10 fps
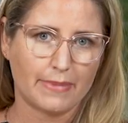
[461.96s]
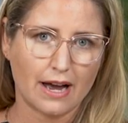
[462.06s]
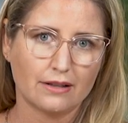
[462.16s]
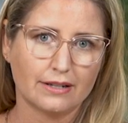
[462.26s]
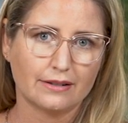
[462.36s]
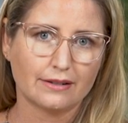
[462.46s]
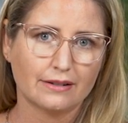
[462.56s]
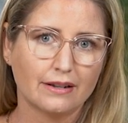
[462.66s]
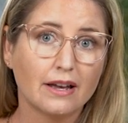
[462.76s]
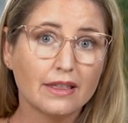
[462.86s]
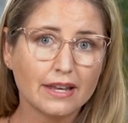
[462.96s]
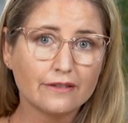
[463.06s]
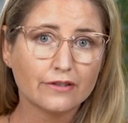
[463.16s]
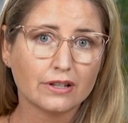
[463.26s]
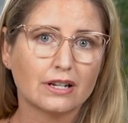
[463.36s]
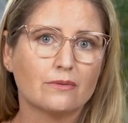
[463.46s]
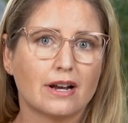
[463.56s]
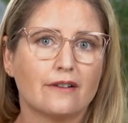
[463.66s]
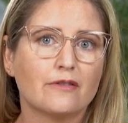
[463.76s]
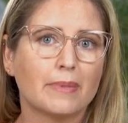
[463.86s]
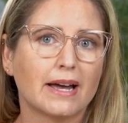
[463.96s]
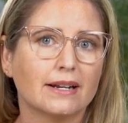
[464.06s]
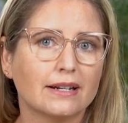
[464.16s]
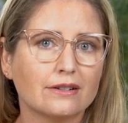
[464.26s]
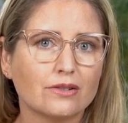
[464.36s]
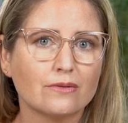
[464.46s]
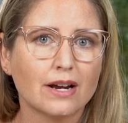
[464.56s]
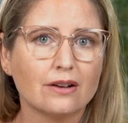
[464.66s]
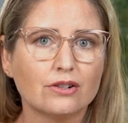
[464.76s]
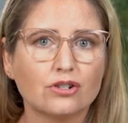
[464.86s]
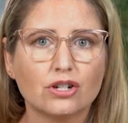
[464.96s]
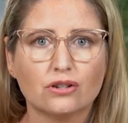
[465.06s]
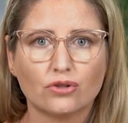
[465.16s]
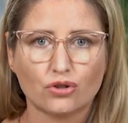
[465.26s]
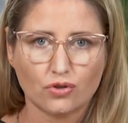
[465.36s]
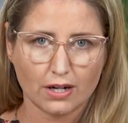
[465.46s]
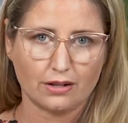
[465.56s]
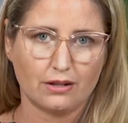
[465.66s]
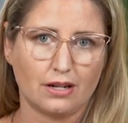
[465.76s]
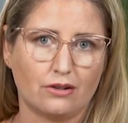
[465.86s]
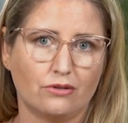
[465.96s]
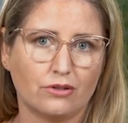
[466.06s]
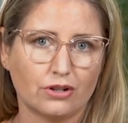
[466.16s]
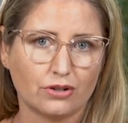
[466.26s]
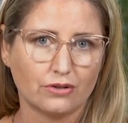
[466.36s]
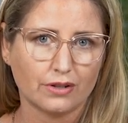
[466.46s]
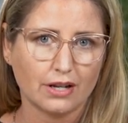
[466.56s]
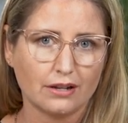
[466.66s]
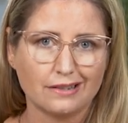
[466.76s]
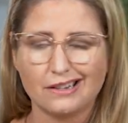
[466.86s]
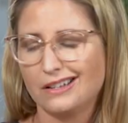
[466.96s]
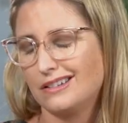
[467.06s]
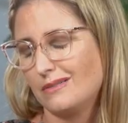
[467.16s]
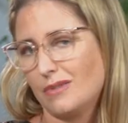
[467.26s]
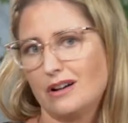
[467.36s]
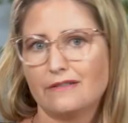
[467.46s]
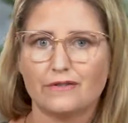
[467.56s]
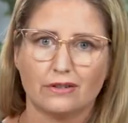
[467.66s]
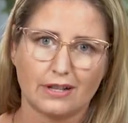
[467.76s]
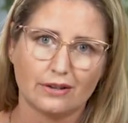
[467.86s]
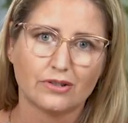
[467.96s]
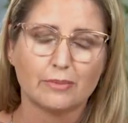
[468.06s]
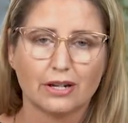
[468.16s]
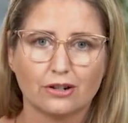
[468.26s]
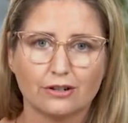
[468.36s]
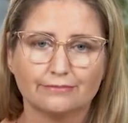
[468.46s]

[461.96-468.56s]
balance. Thankfully, when alpha-pinene is around, she goes straight to the interleukin two cells and gets them off their loudspeaker.